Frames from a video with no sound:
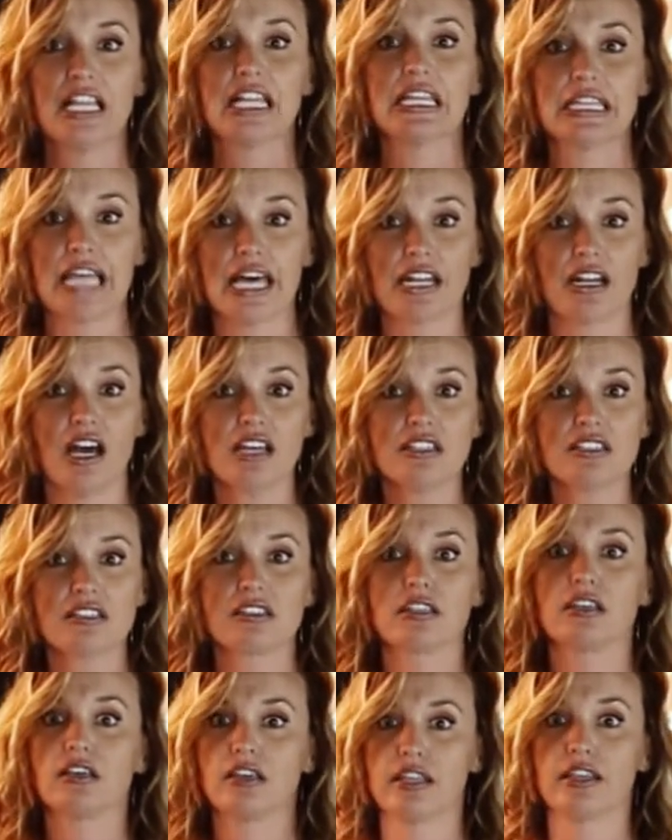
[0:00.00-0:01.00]
Let us,
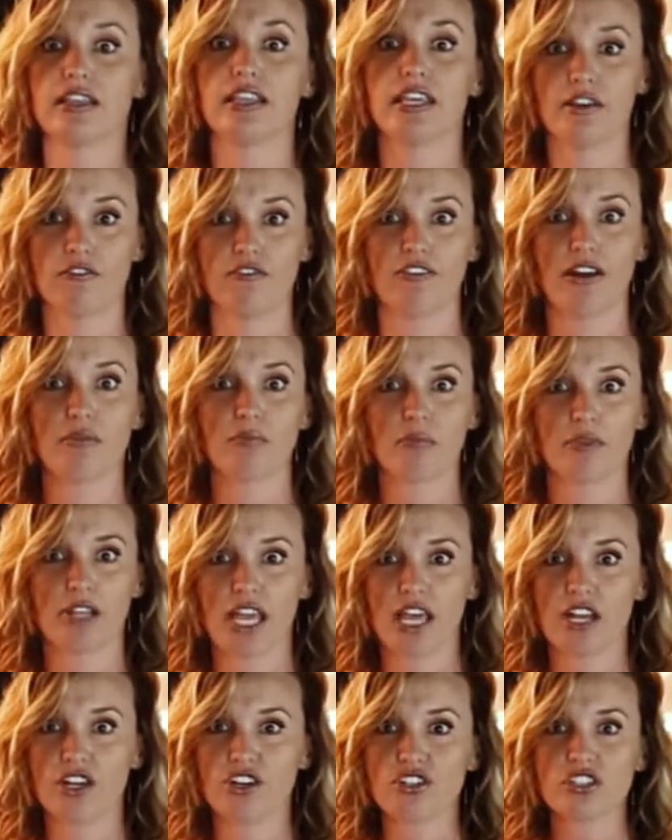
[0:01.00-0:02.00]
the event
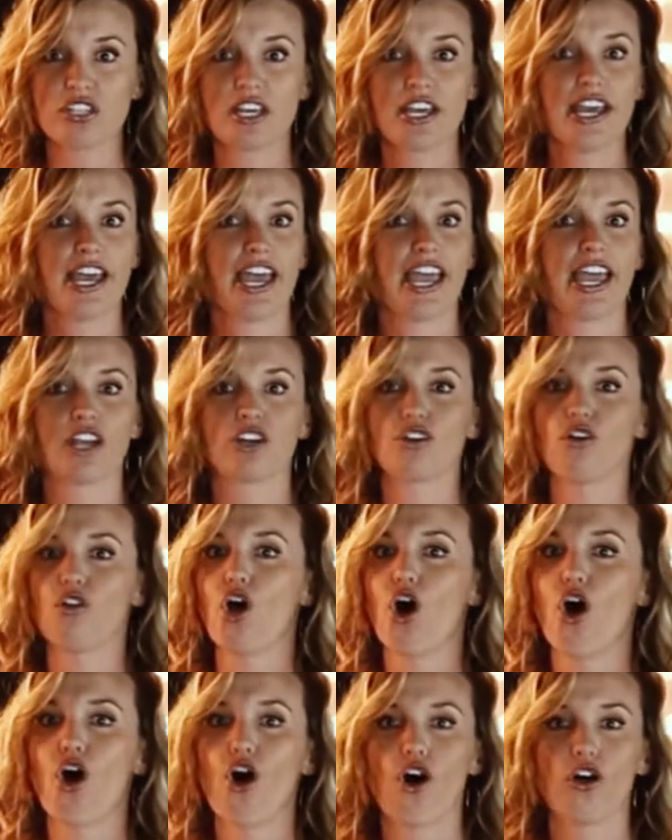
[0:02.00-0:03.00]
planners, handle
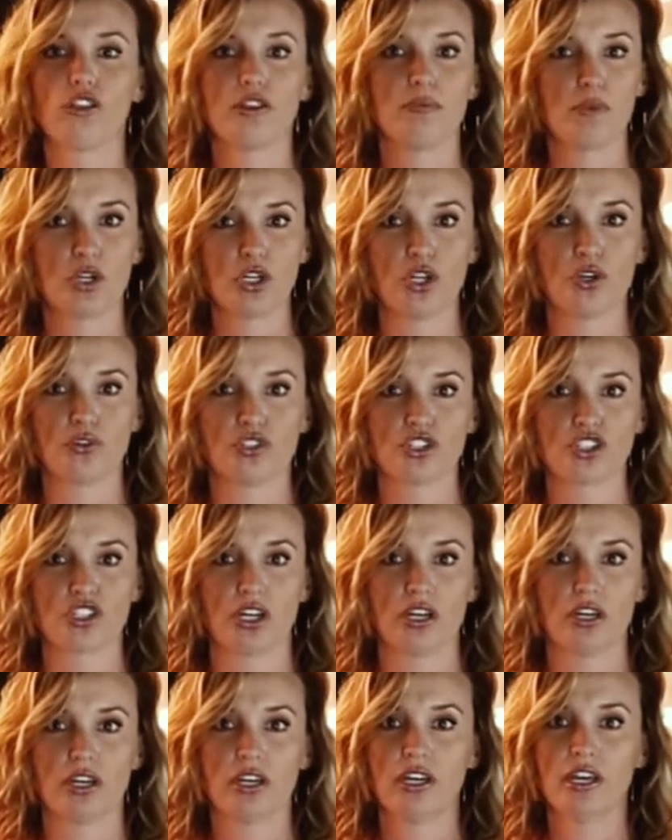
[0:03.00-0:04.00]
all the
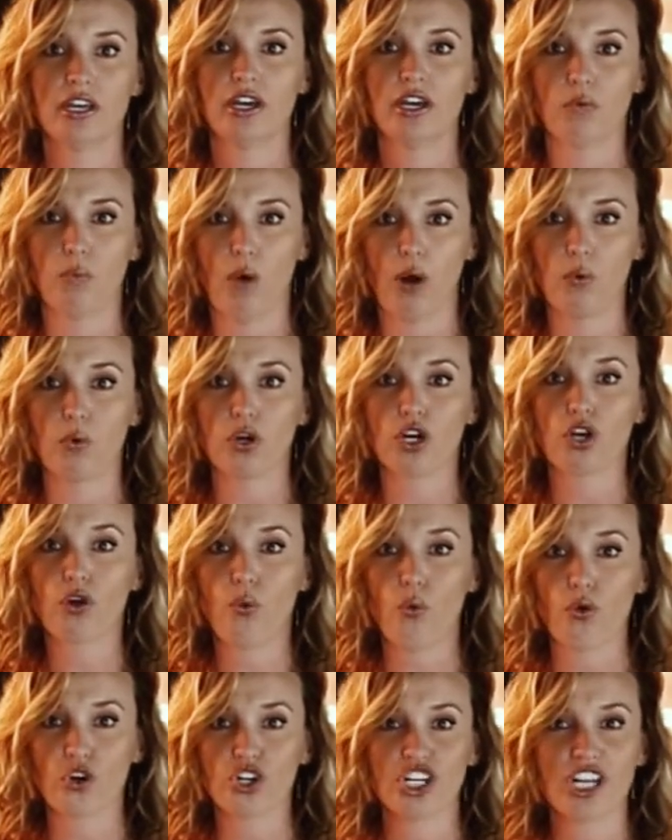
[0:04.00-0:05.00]
minutia. While we're
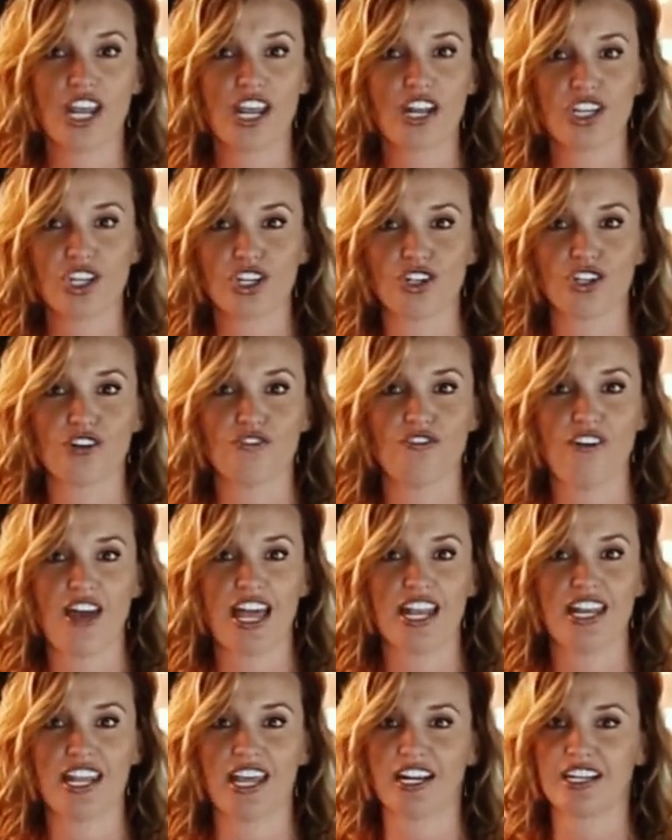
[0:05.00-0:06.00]
coordinating your
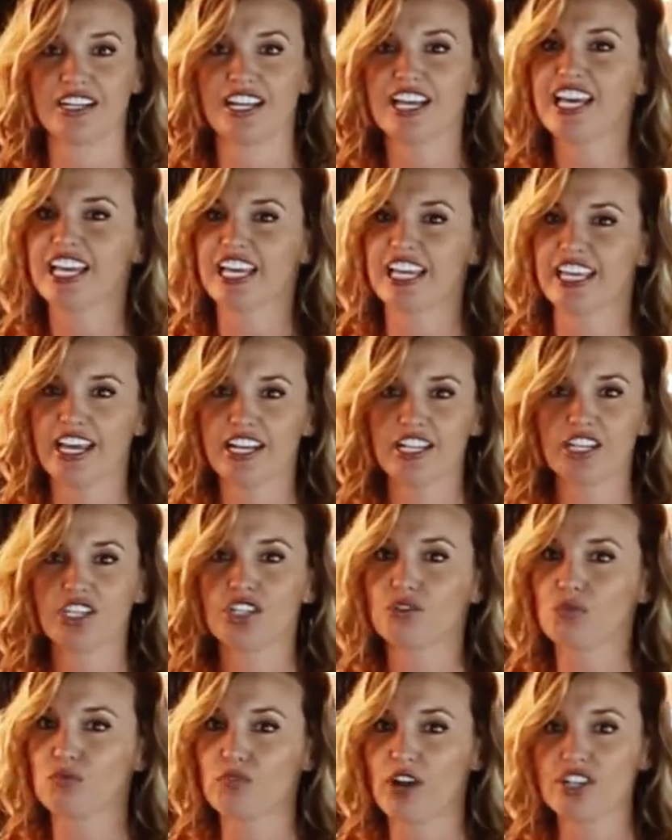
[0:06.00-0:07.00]
event and getting
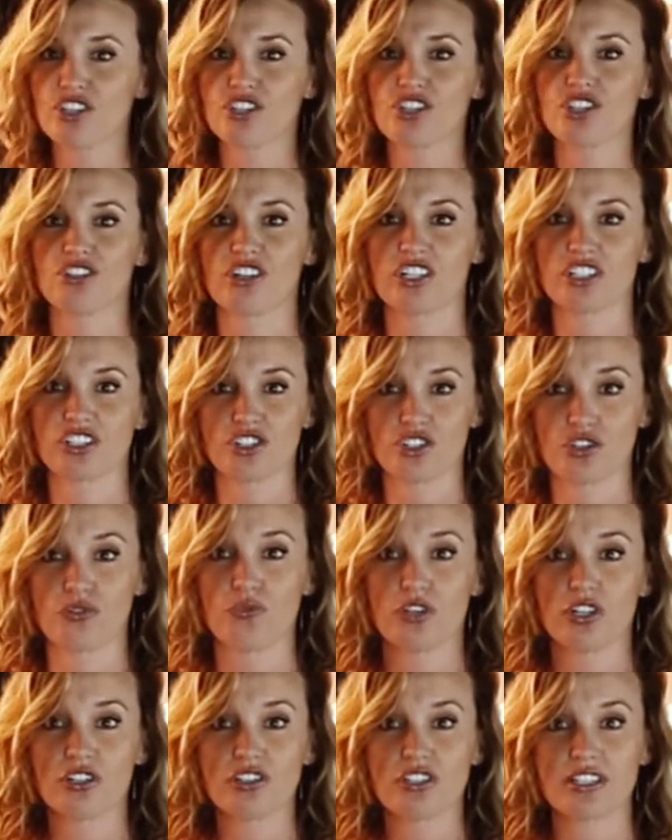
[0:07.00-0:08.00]
your registrants to
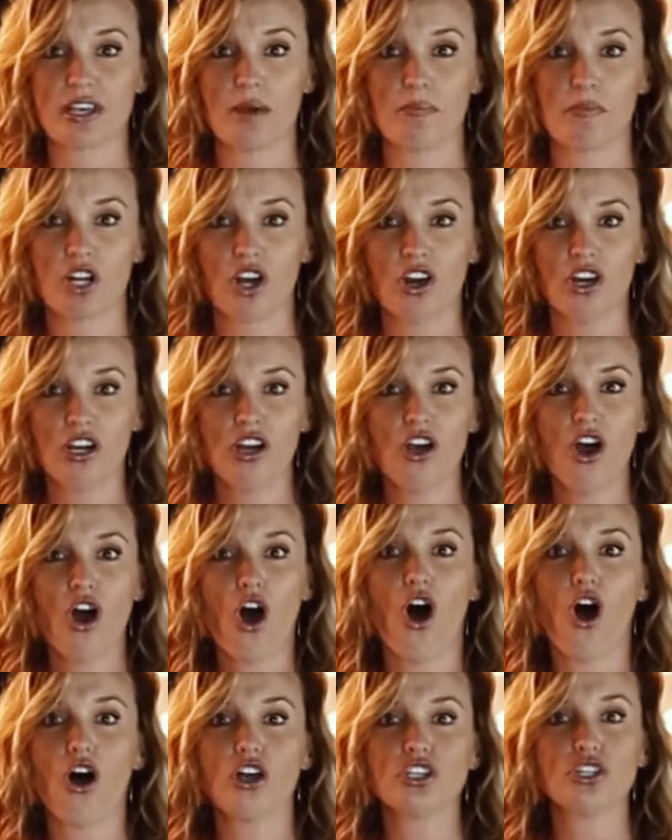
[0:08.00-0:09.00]
your seminar,
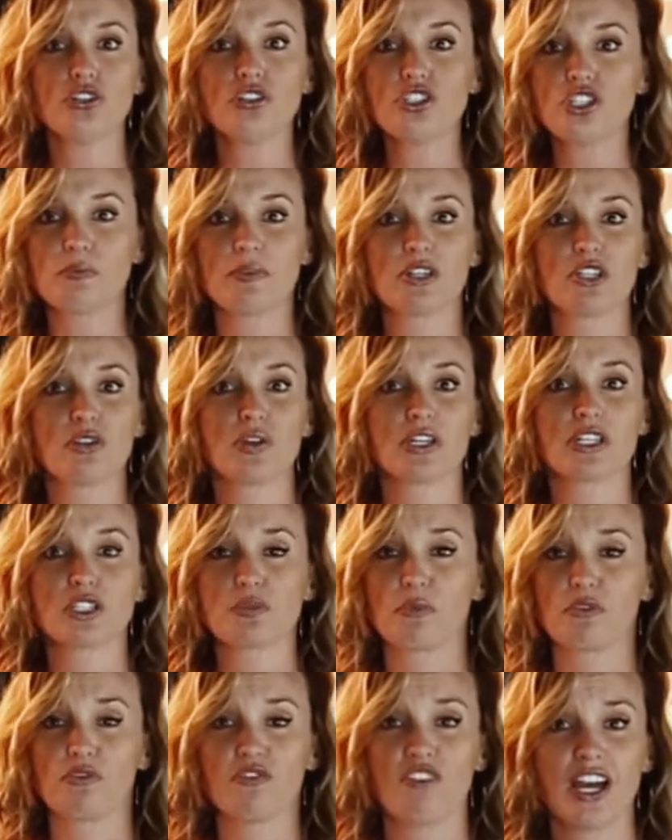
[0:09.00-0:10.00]
all you should be doing is
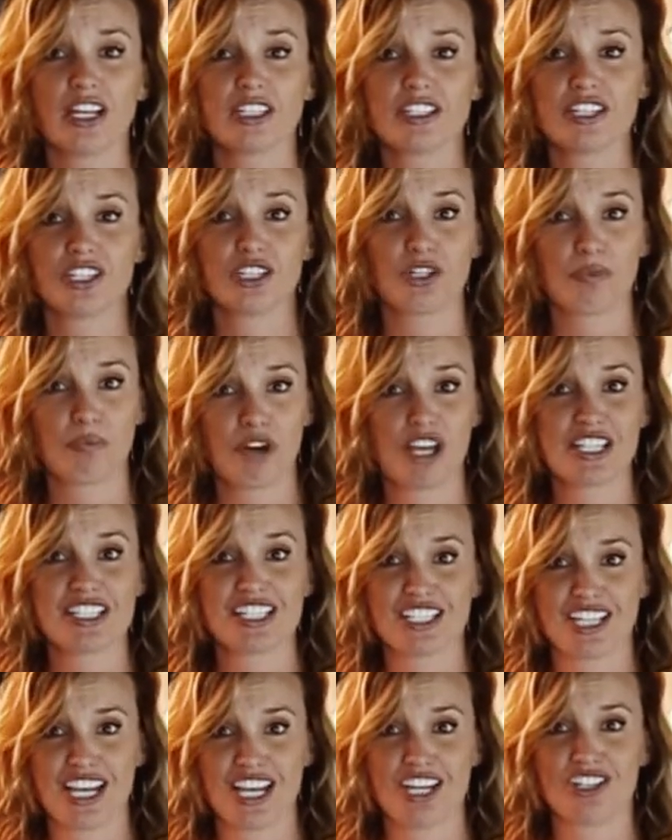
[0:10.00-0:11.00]
perfecting your
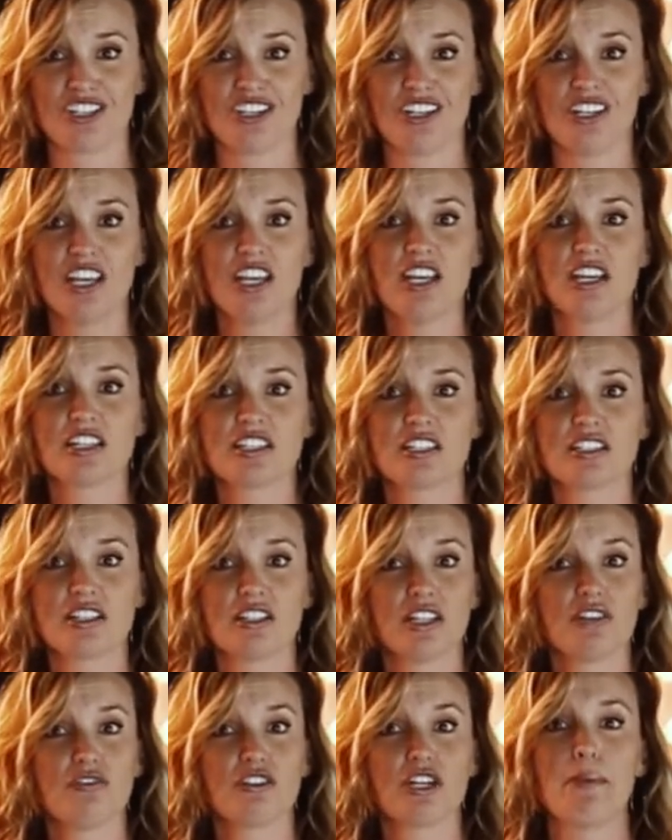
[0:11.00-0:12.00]
presentation to
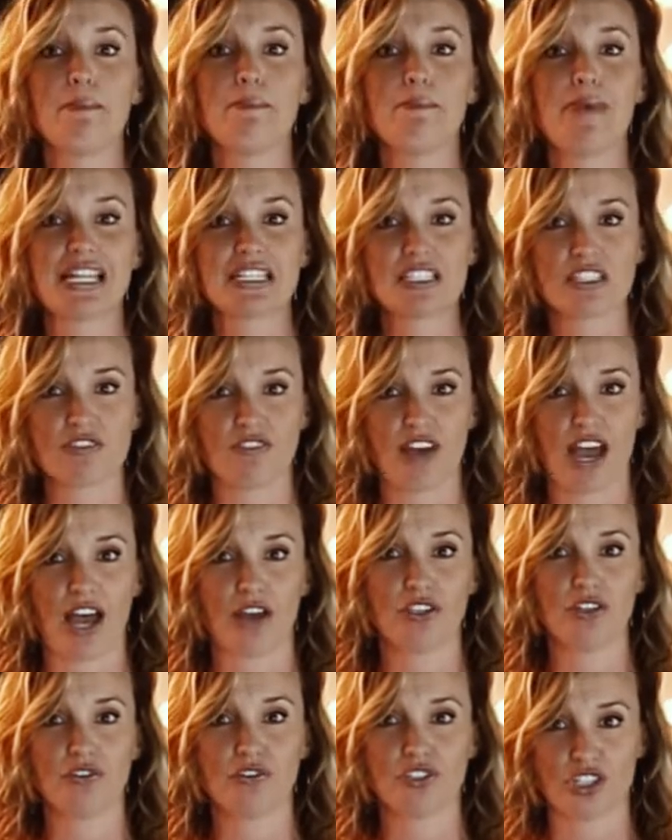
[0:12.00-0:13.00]
deliver immense
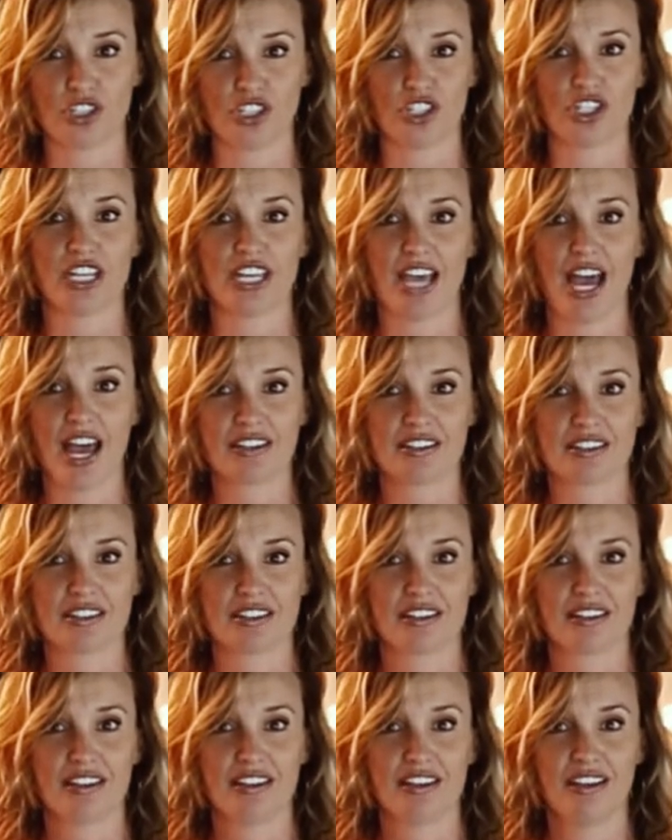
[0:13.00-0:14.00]
value to your
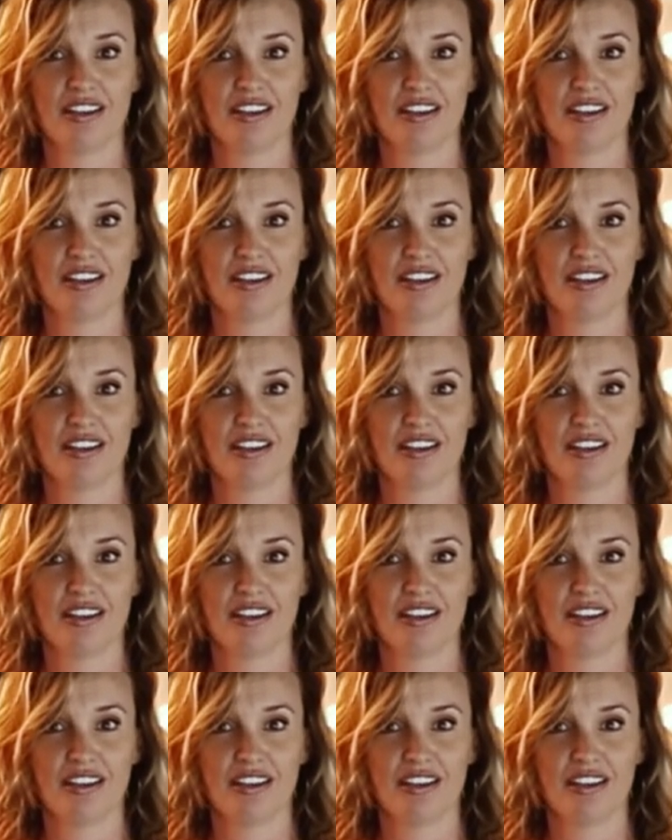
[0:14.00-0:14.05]
guests.